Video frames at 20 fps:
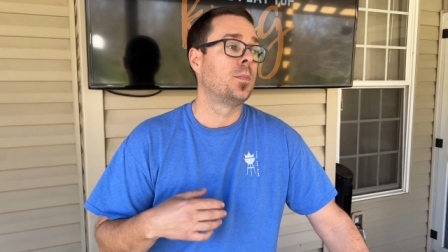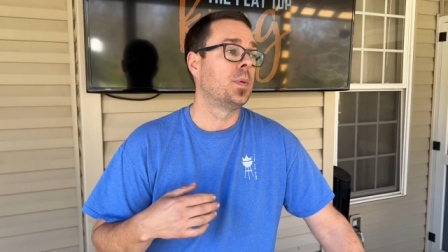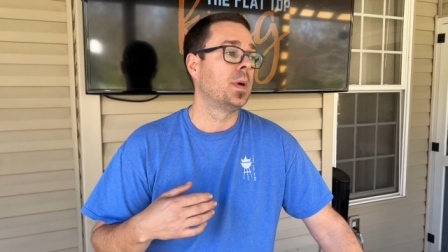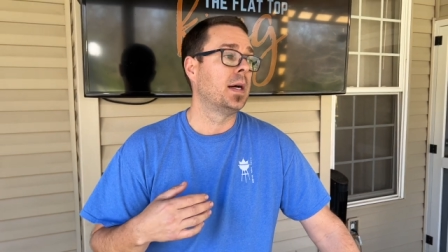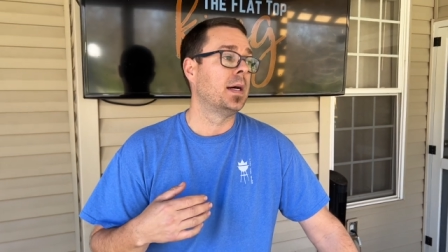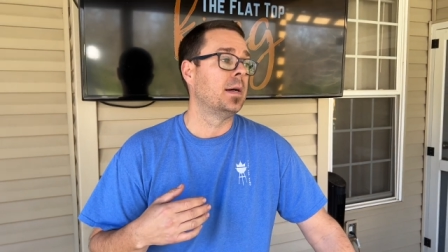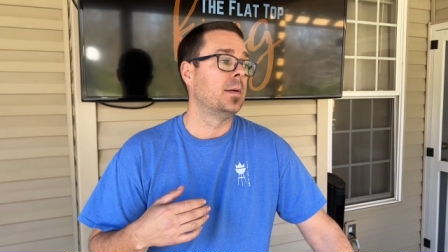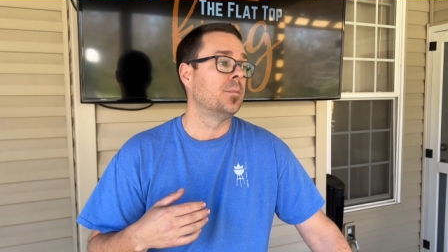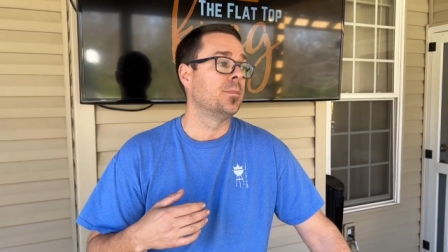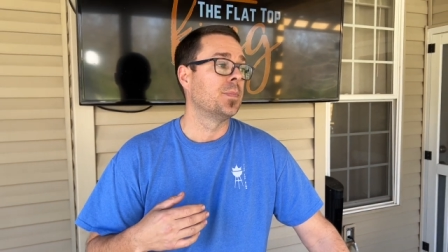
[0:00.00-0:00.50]

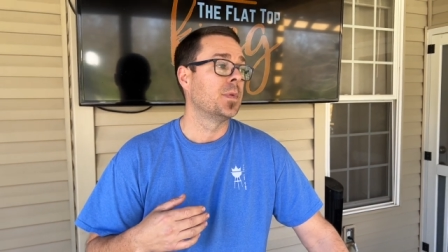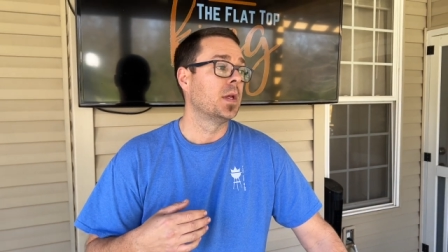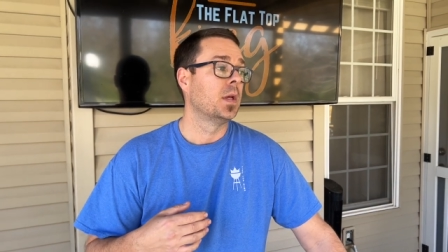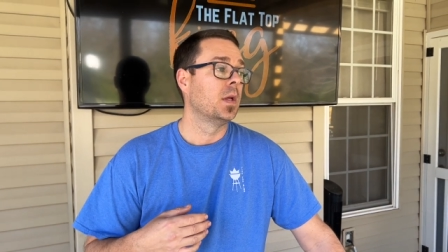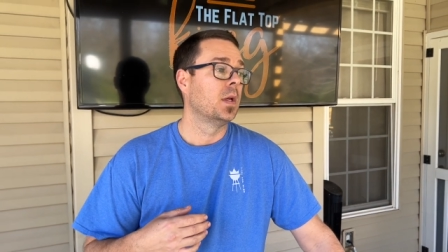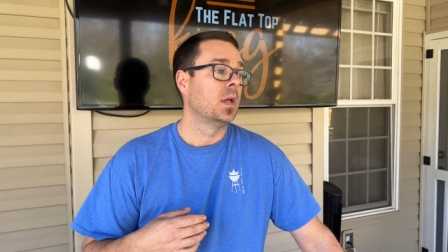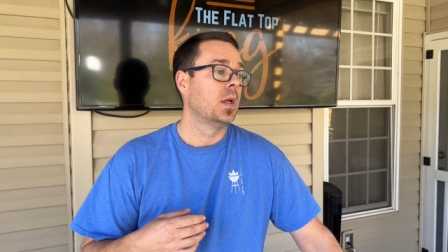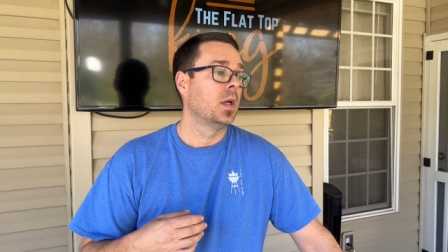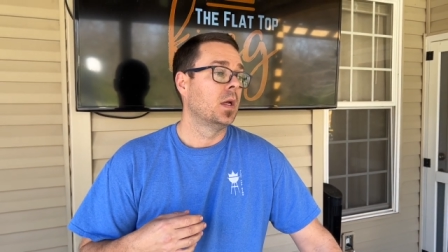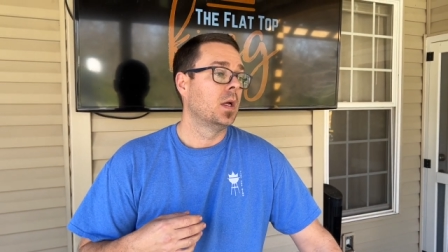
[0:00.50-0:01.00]
um,
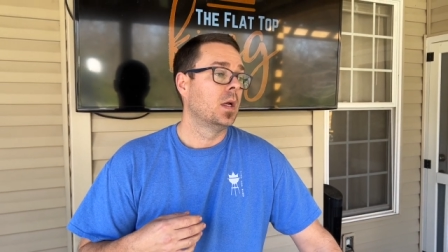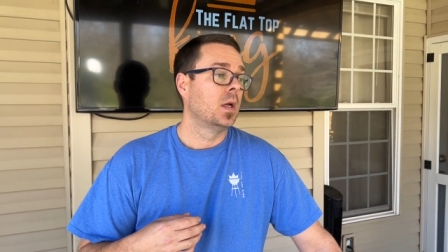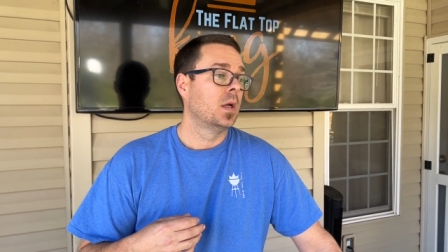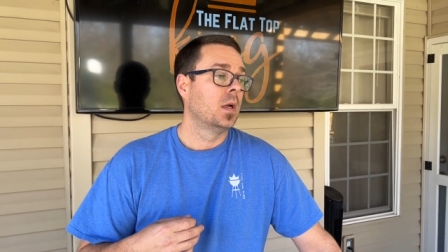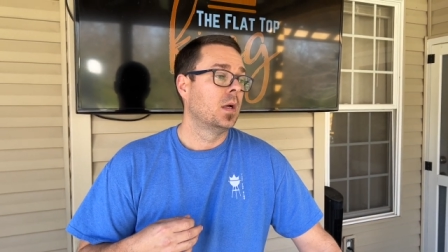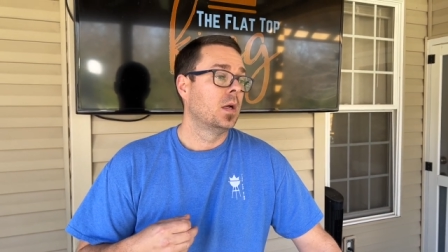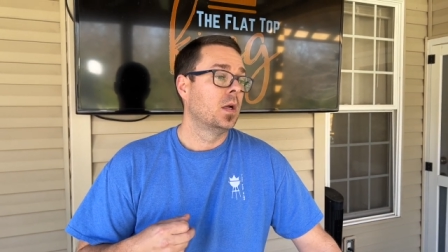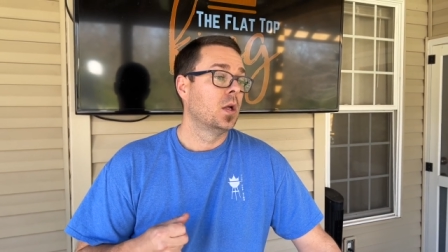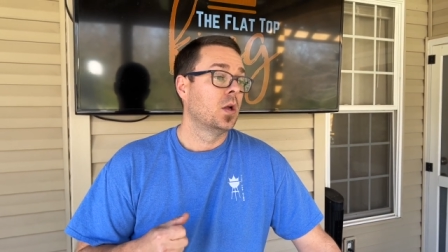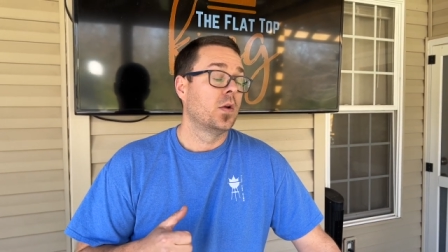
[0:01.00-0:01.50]

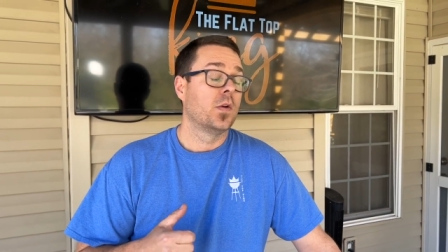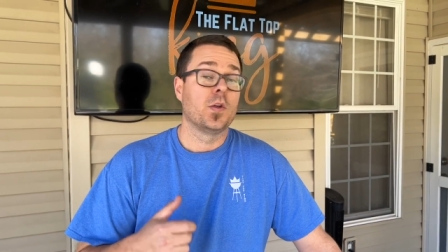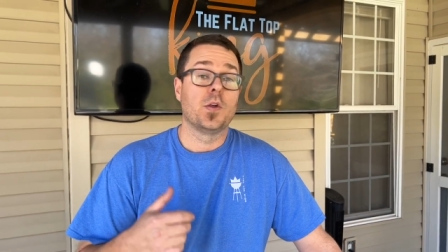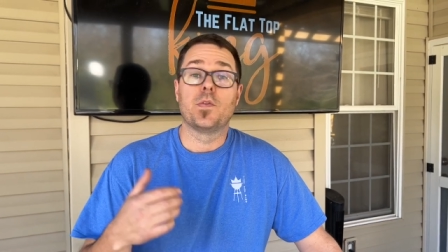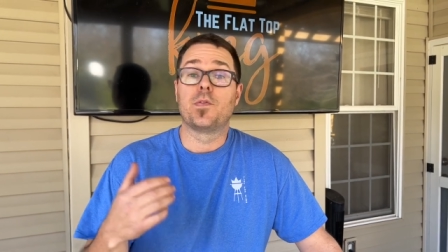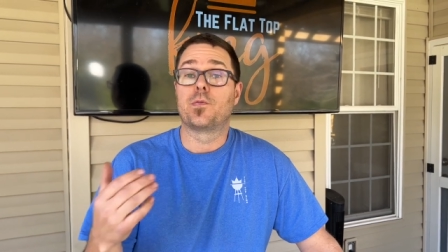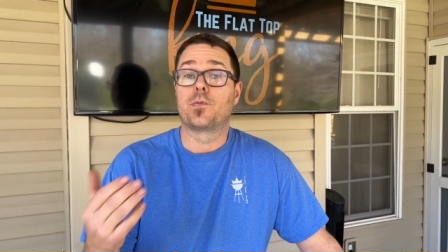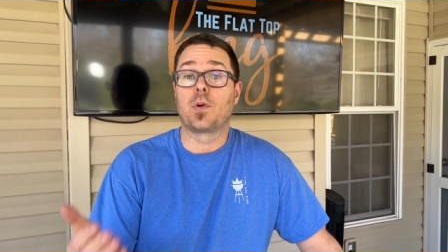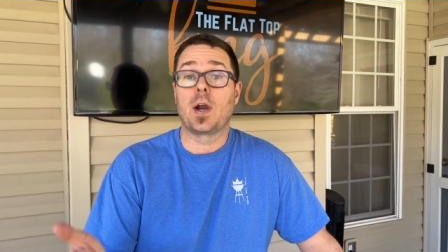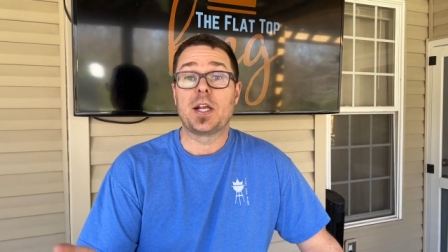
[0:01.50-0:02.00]

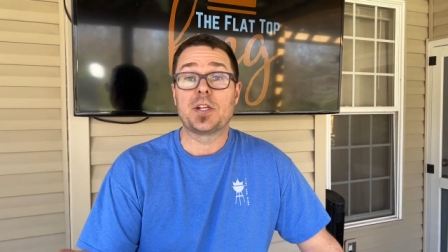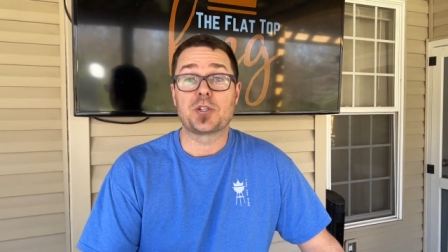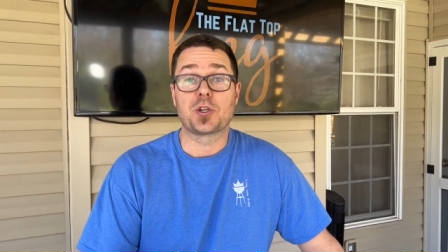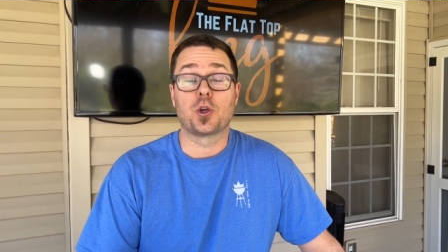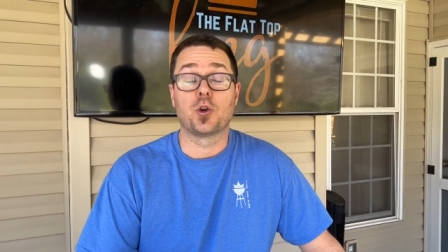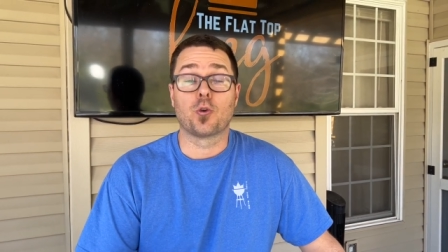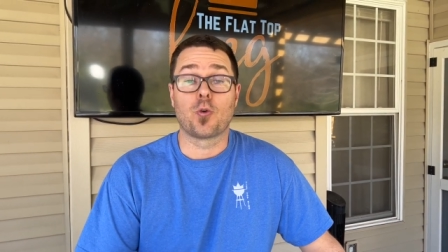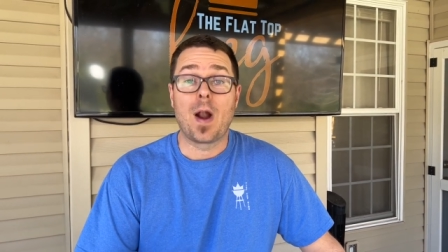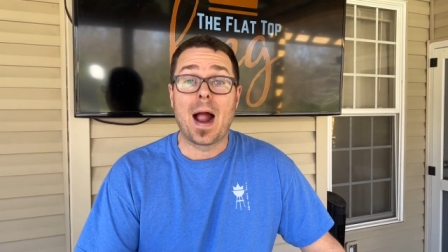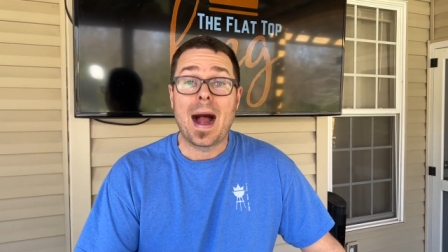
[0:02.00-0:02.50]
fresh
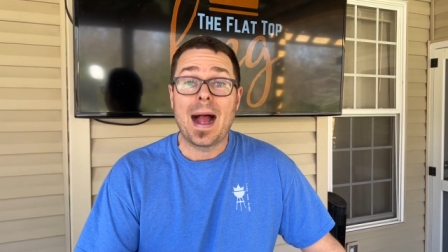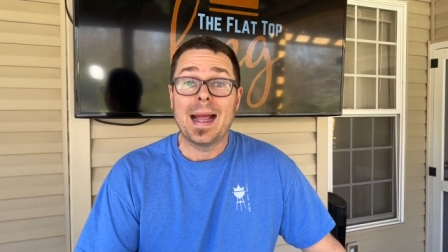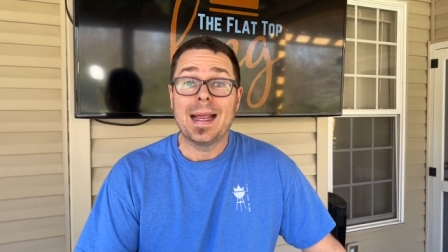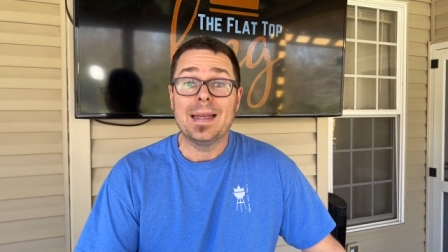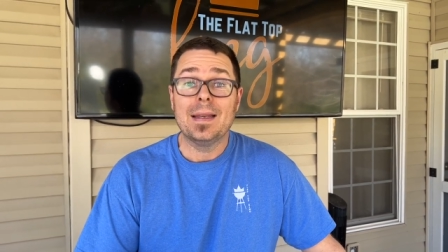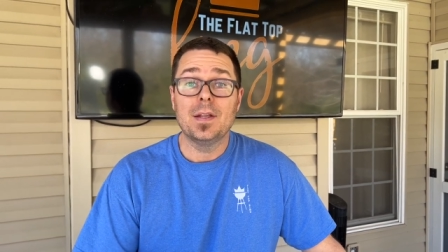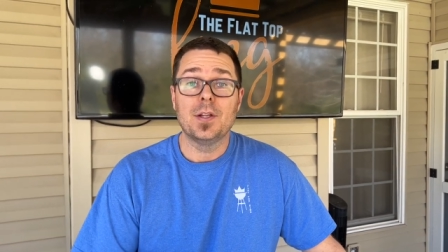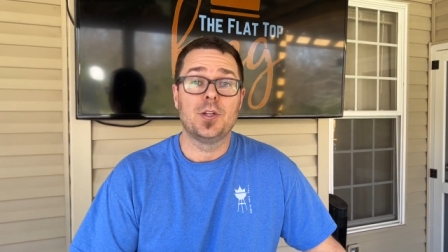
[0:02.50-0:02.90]
grind.